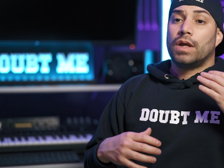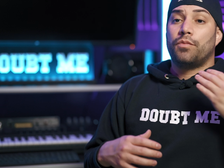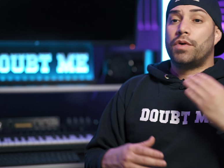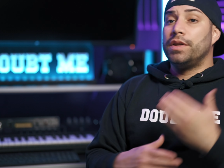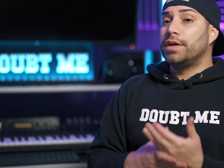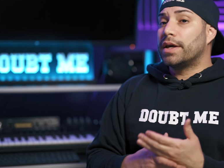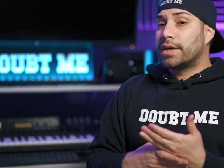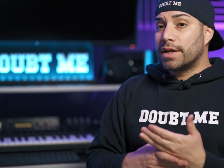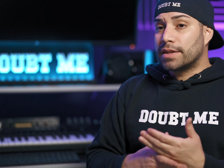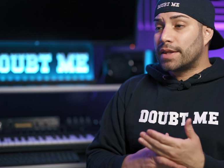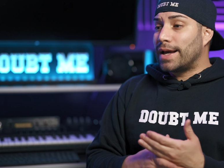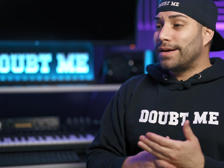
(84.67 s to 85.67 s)
And when you get
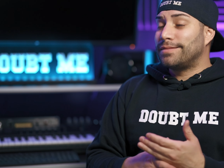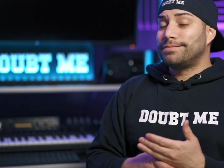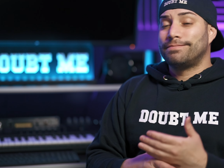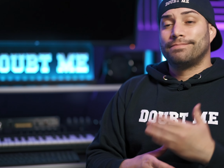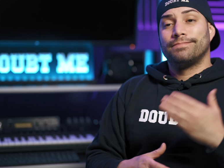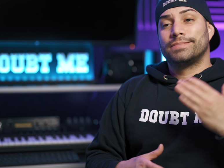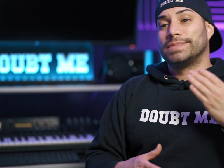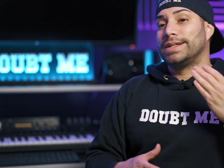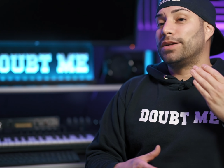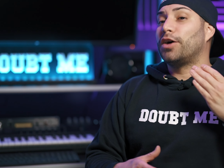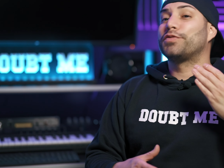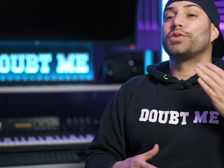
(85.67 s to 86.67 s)
kicked down,
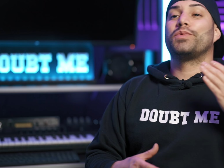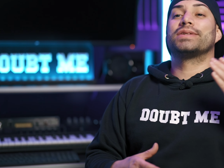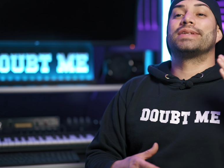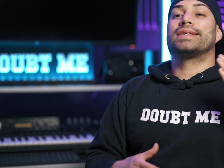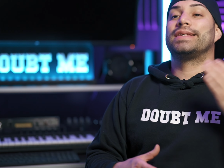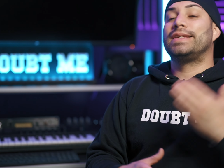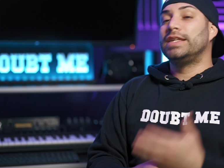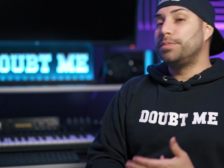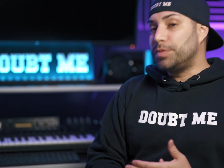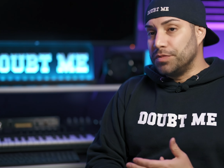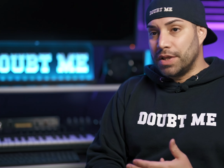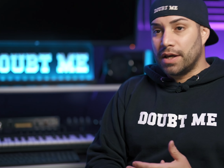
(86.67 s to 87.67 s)
it often wants to
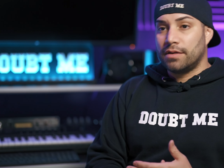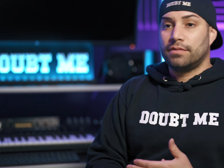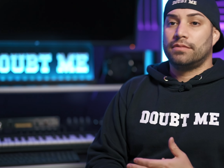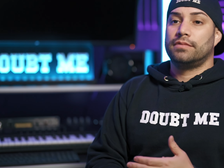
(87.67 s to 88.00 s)
keep you down